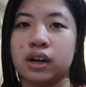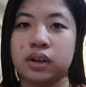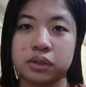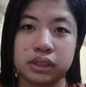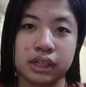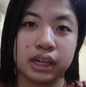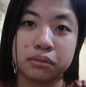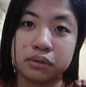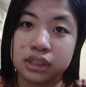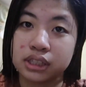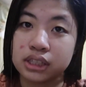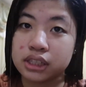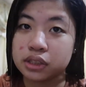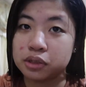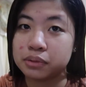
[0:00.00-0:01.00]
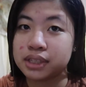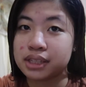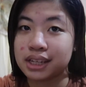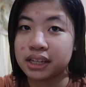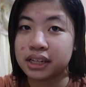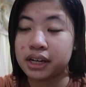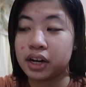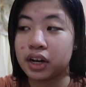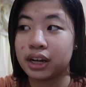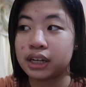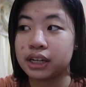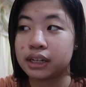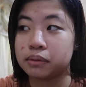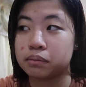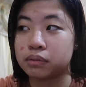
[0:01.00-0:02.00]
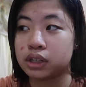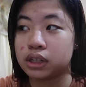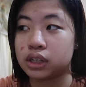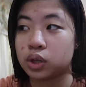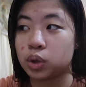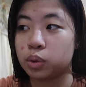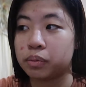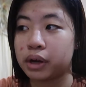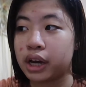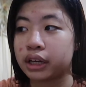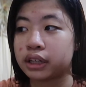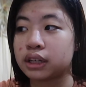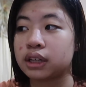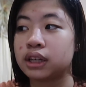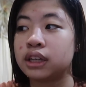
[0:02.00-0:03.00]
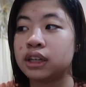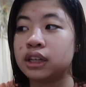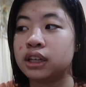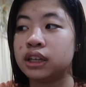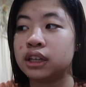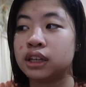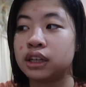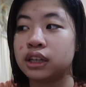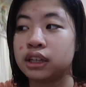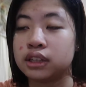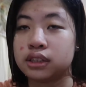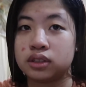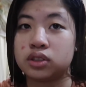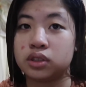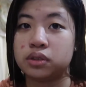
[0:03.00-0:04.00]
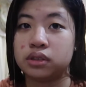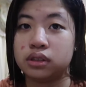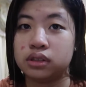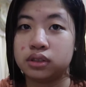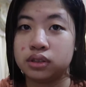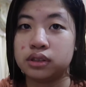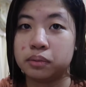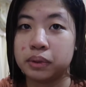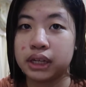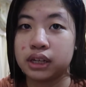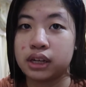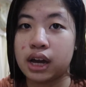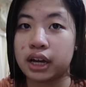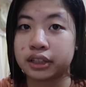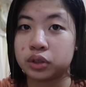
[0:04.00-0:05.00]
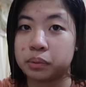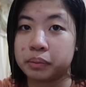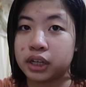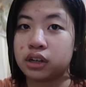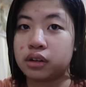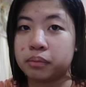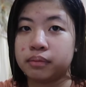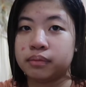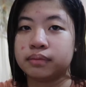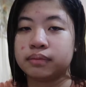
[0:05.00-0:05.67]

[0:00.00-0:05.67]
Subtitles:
Okay, I'm just gonna do my skincare and then I'm gonna go back to do the actual makeup.